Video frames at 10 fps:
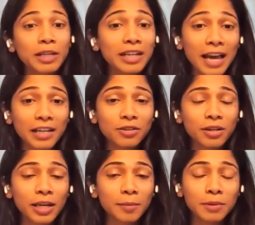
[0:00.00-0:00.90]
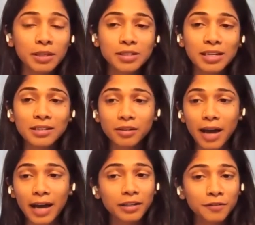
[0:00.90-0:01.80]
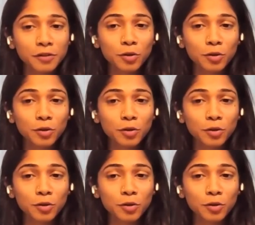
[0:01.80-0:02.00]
we'd like to keep this interactive,